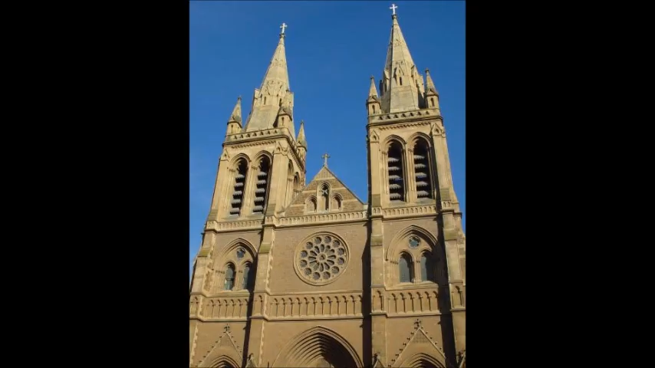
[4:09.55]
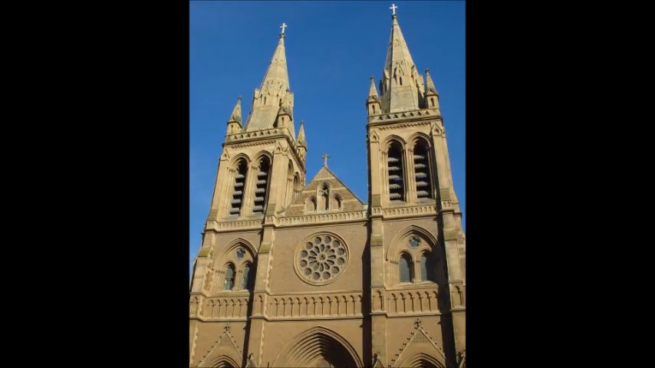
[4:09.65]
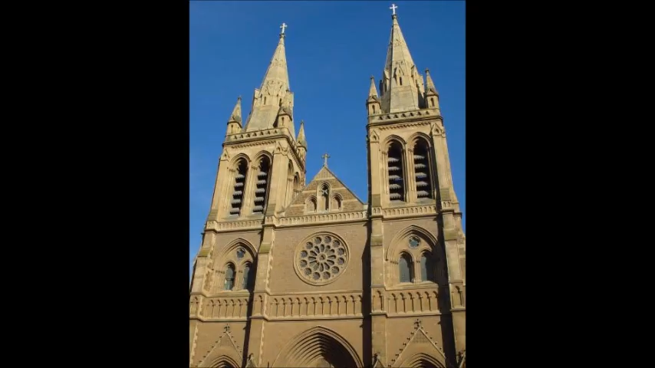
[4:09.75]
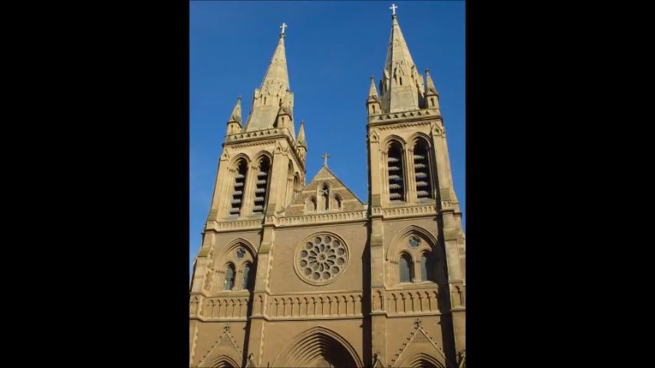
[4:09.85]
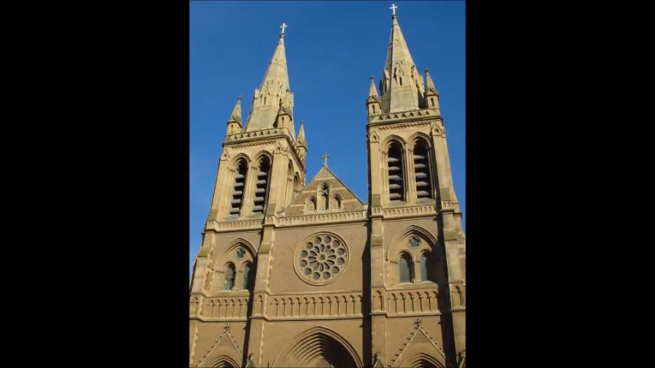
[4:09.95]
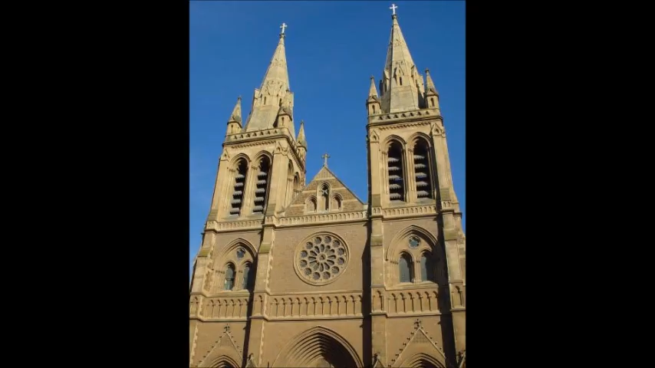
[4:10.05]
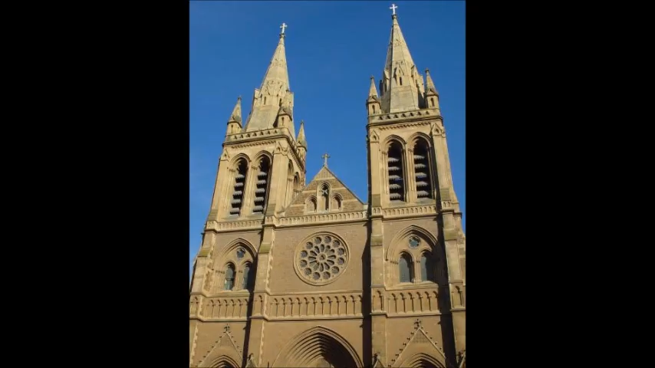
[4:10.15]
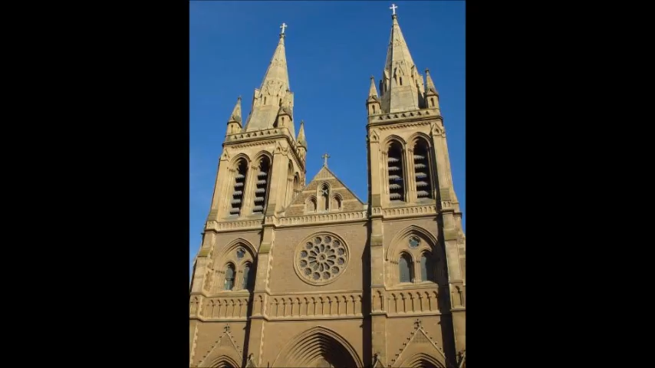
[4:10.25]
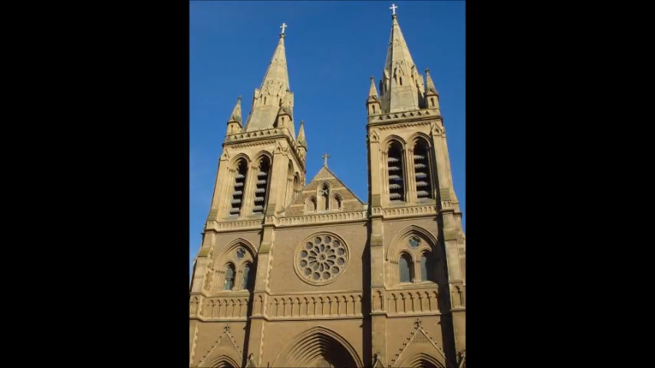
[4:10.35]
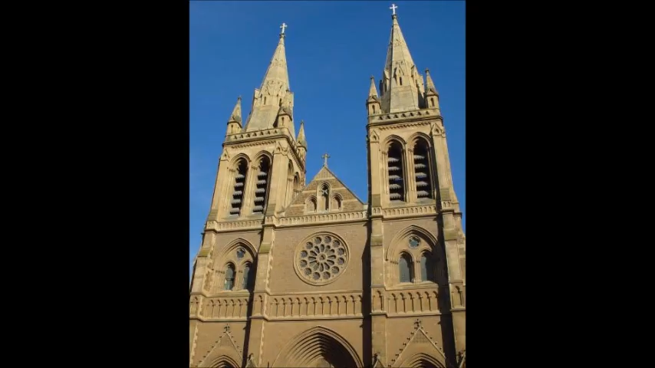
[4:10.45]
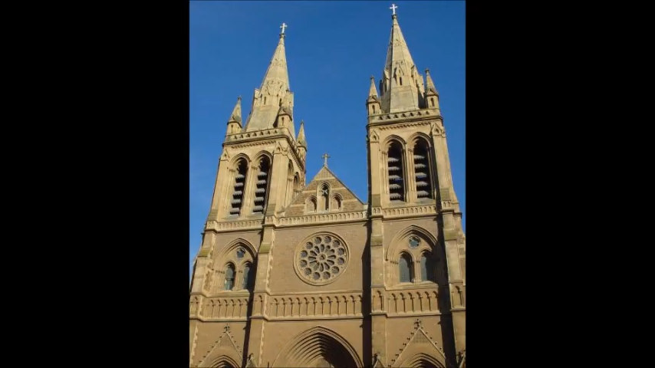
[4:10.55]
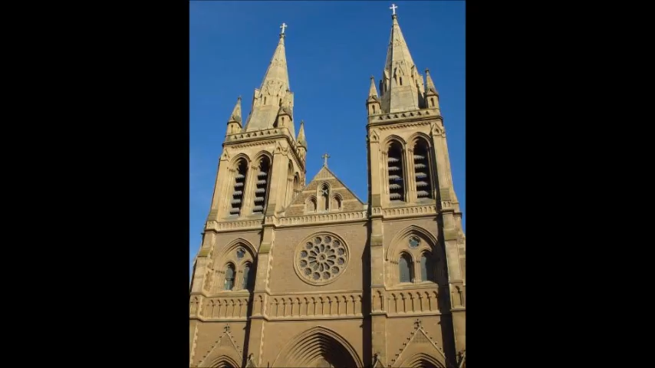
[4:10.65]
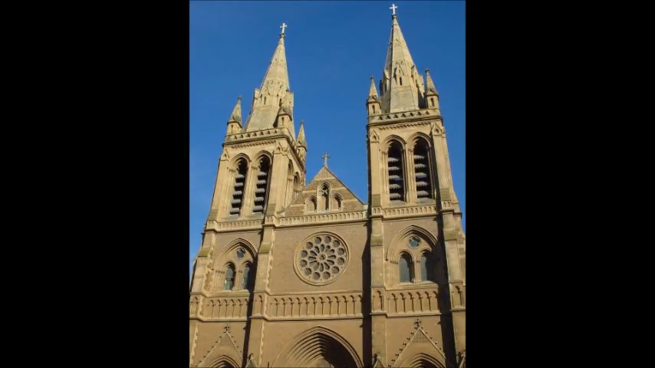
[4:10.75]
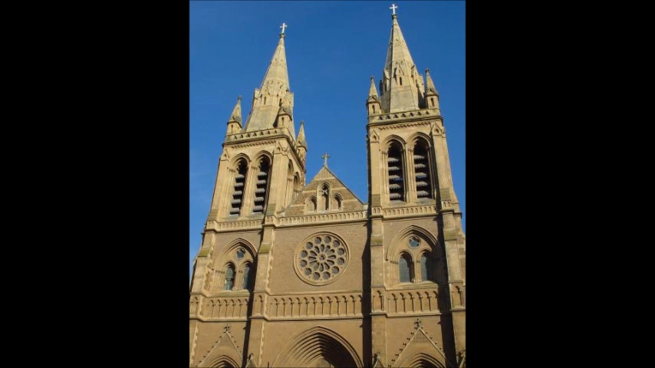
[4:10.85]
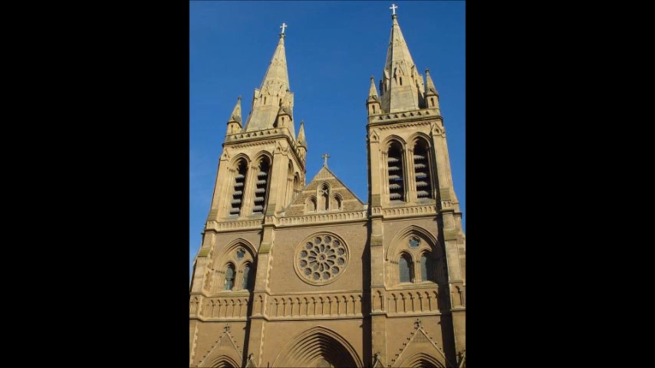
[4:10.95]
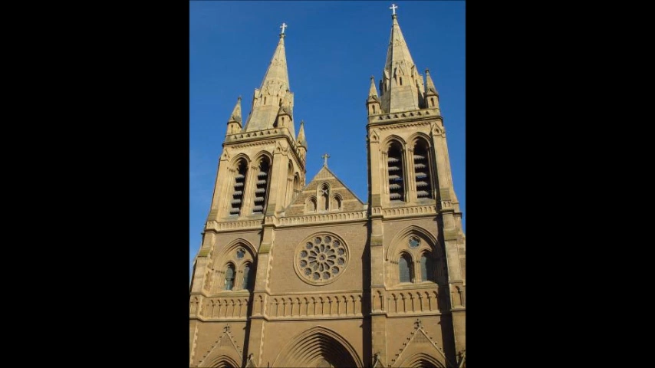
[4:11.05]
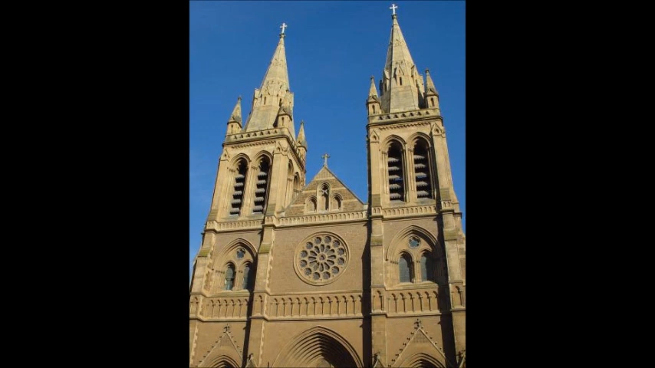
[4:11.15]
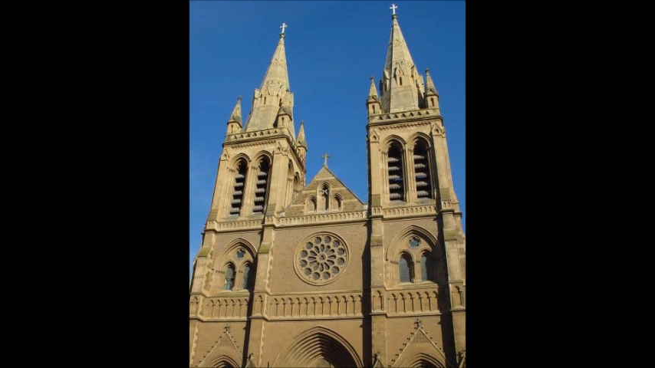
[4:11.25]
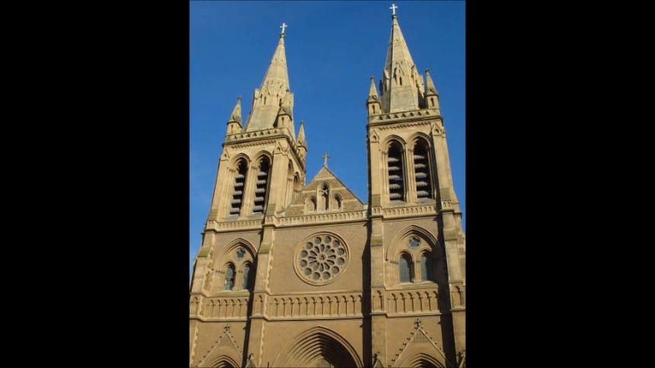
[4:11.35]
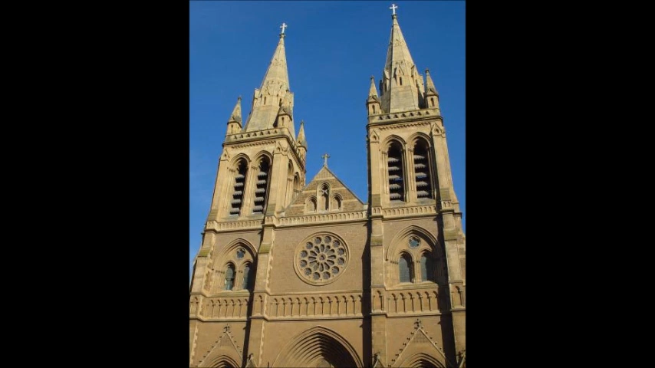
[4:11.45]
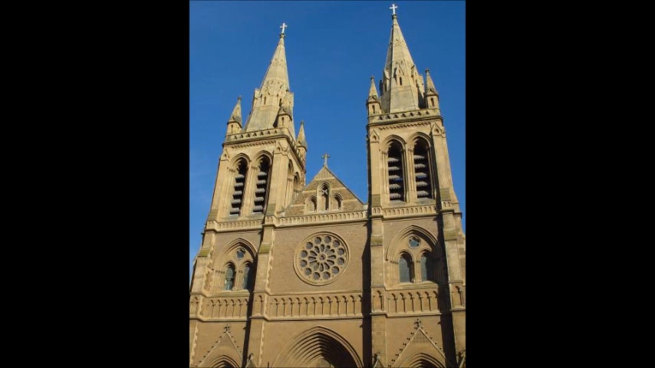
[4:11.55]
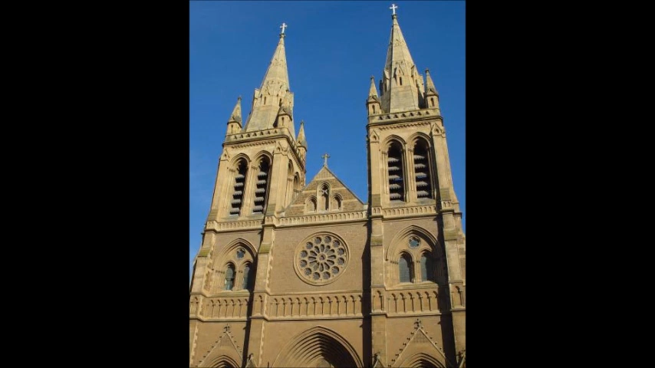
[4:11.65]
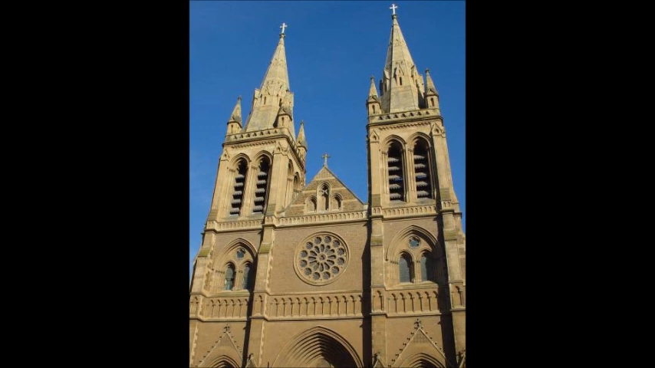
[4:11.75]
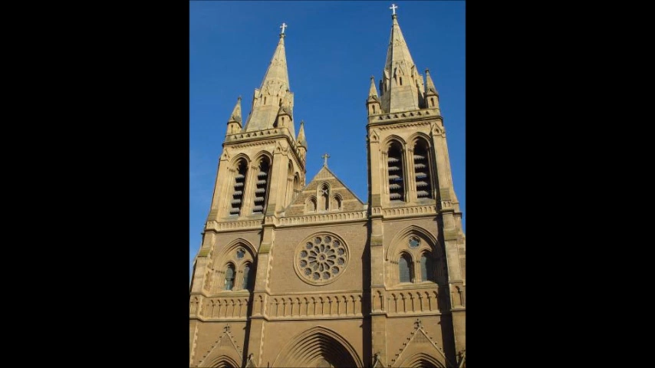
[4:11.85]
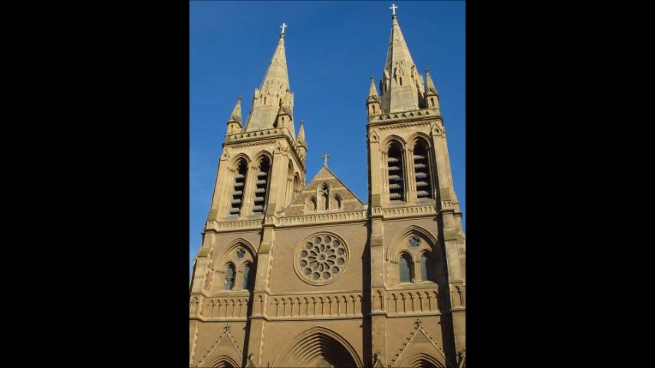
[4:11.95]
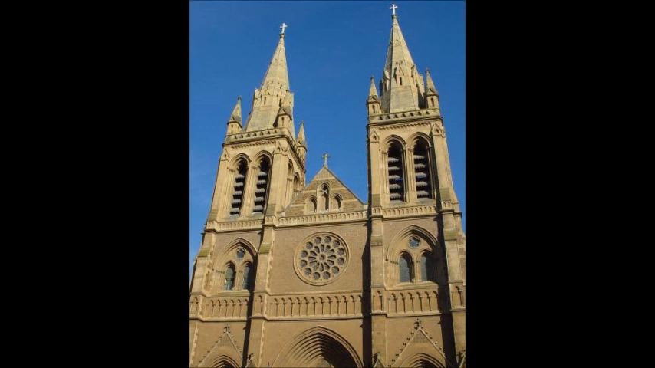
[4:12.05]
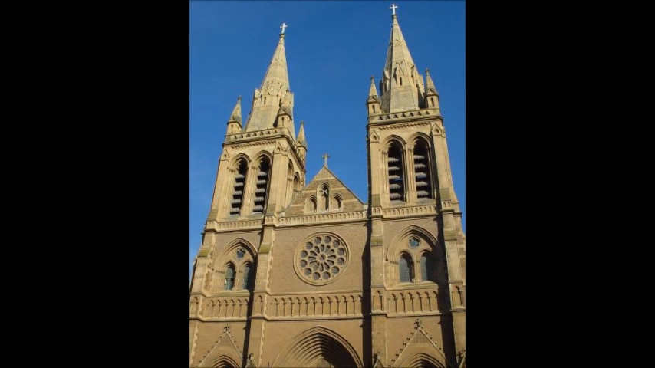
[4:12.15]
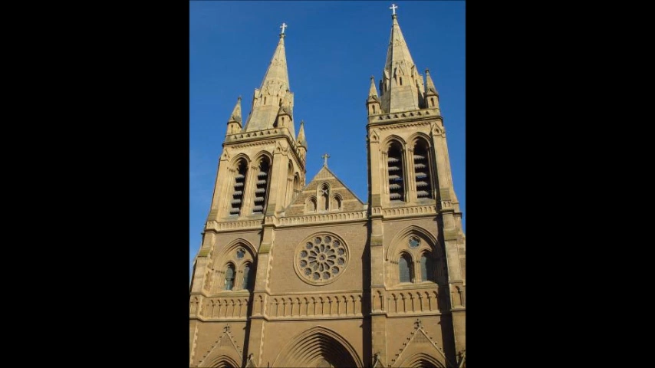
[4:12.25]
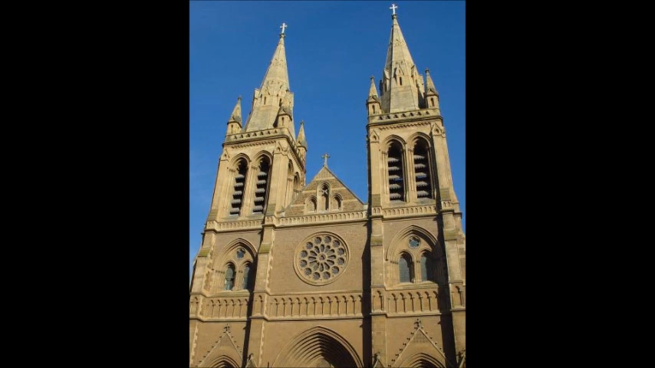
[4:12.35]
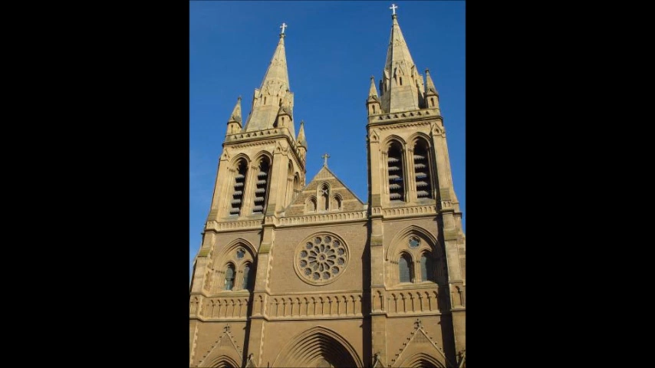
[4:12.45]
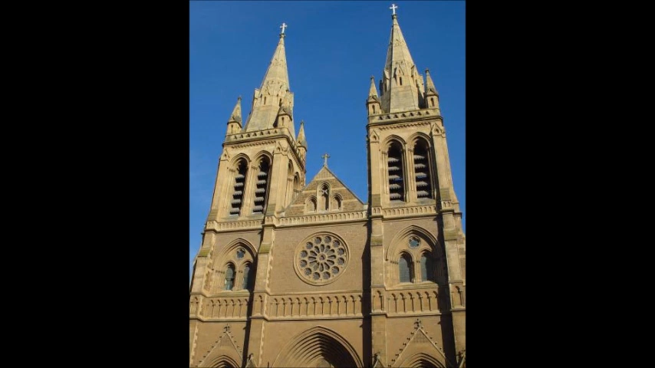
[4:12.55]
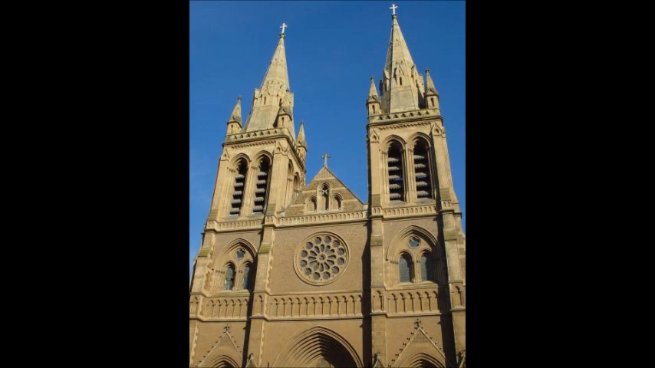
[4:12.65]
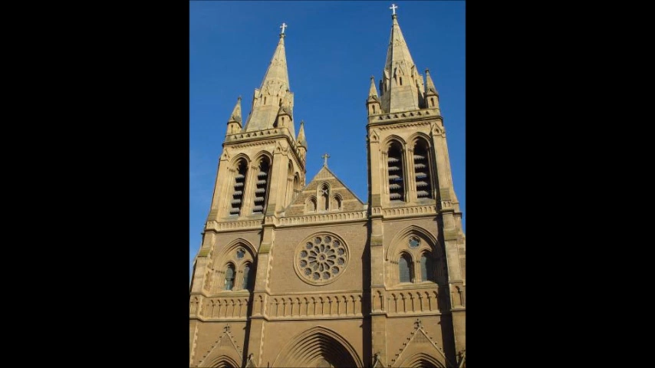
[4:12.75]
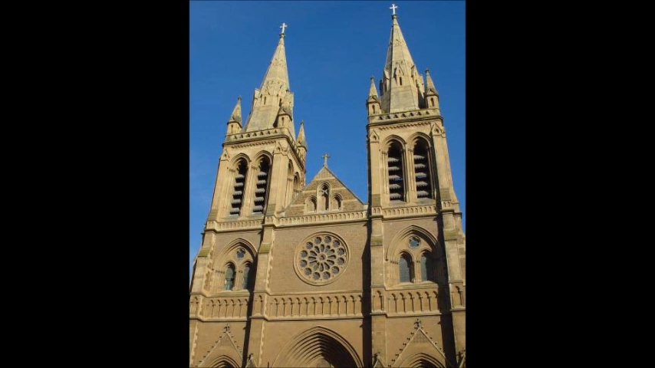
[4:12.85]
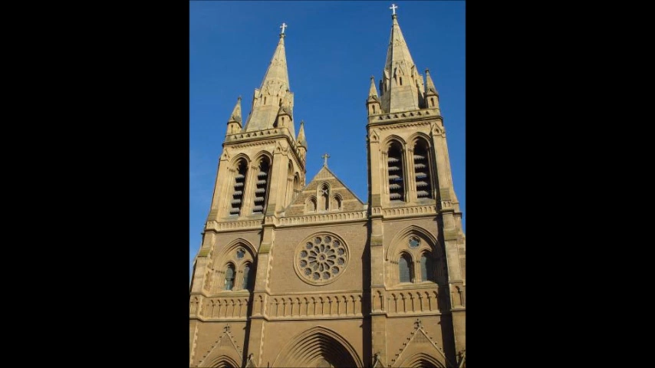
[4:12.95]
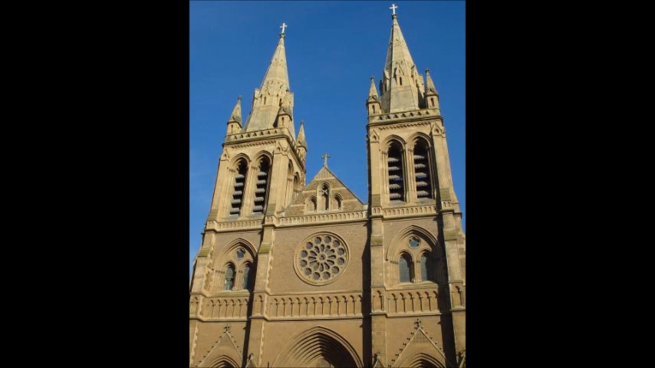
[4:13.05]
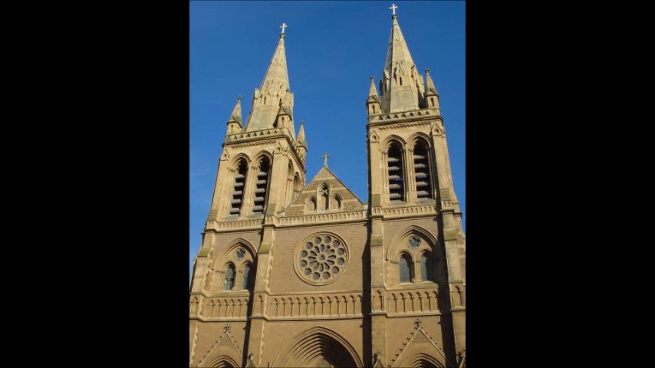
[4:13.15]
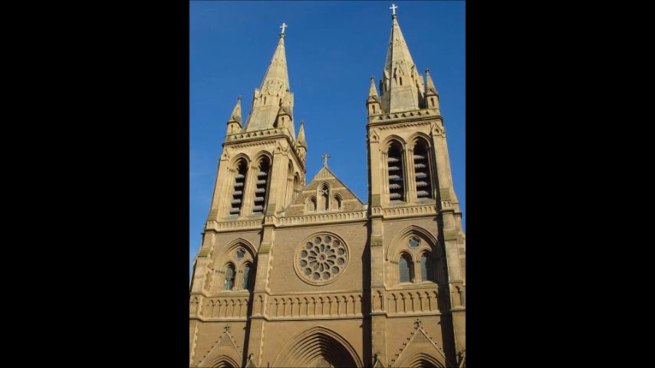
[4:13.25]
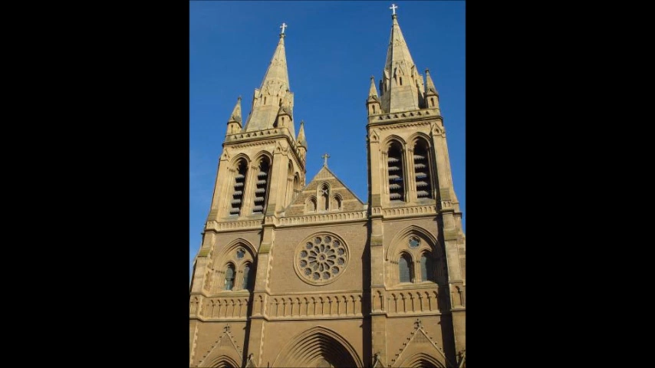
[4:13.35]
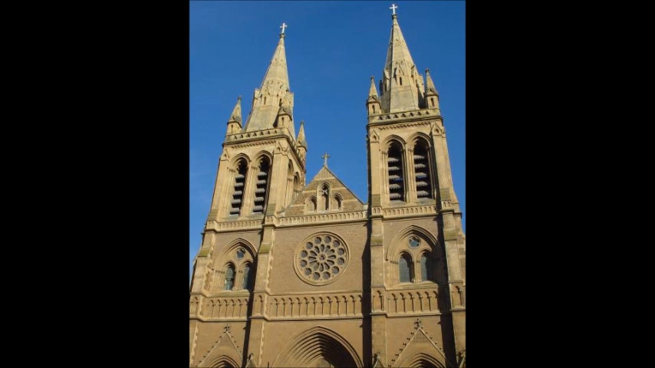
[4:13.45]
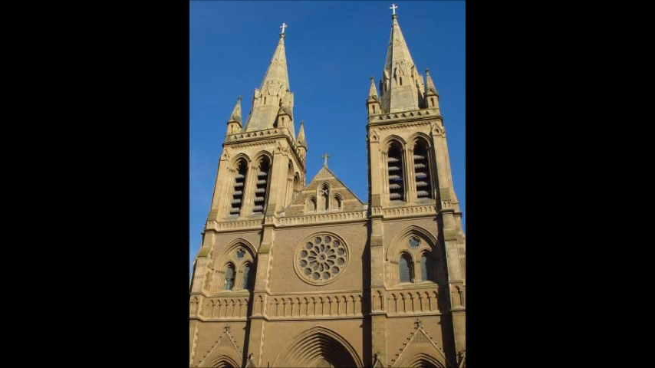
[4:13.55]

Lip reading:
[unreadable: no face in view]